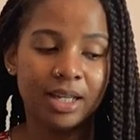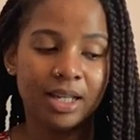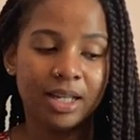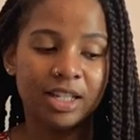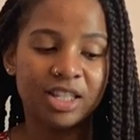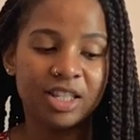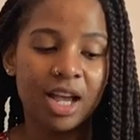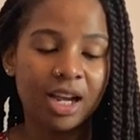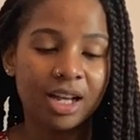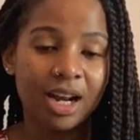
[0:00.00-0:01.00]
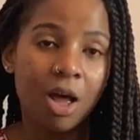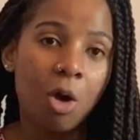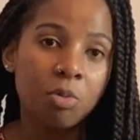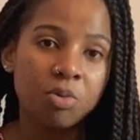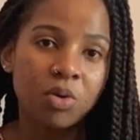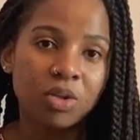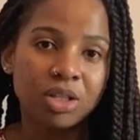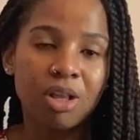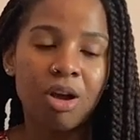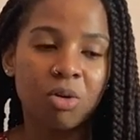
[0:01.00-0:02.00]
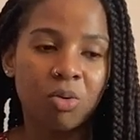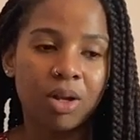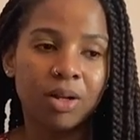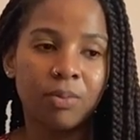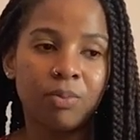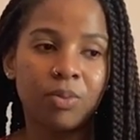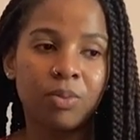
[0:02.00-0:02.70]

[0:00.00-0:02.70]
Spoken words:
it's not going to help you in the long run.